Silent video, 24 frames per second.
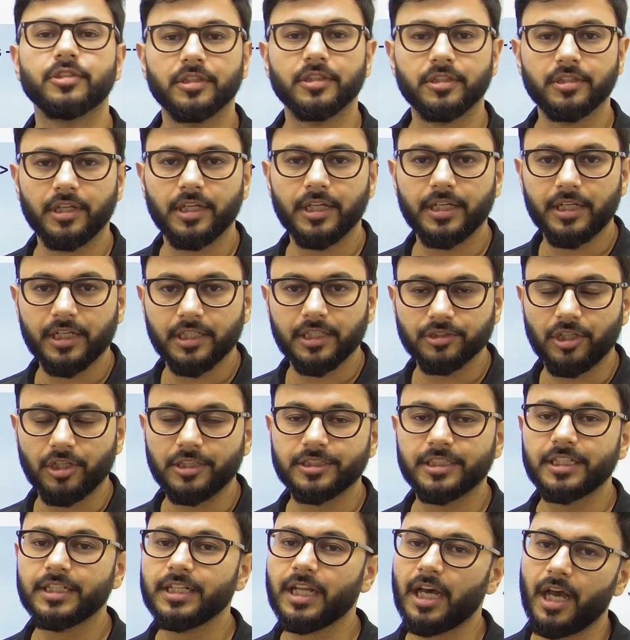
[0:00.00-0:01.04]
it results in
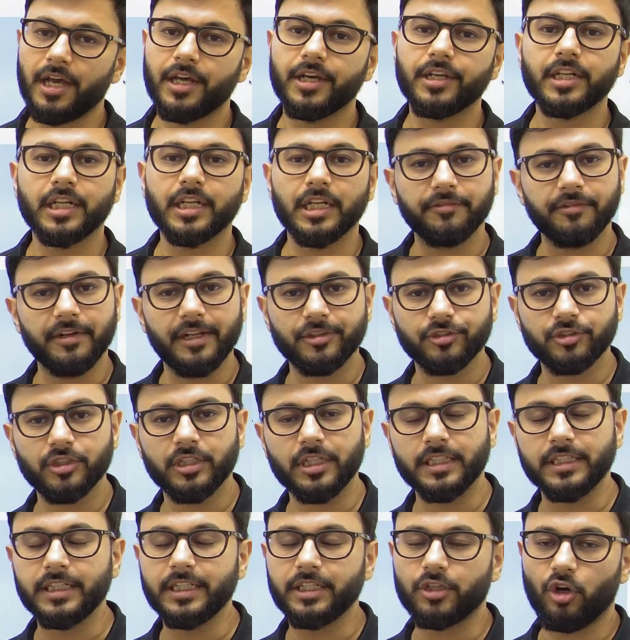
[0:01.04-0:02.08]
higher inflation in
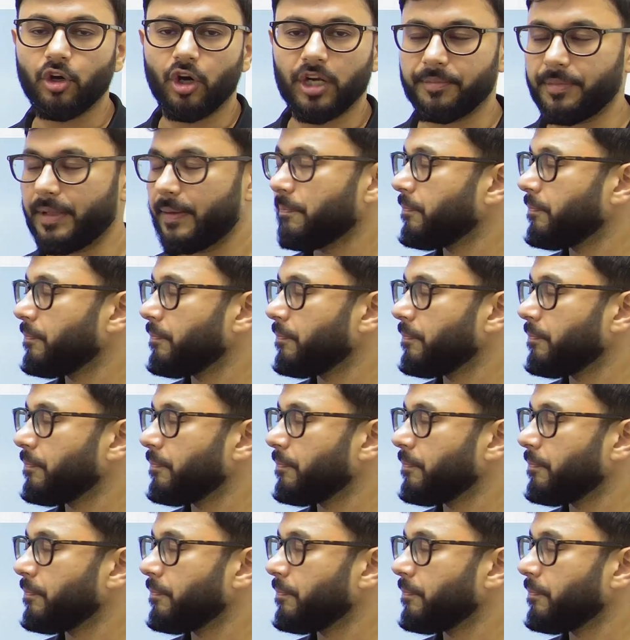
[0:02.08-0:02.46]
the economy.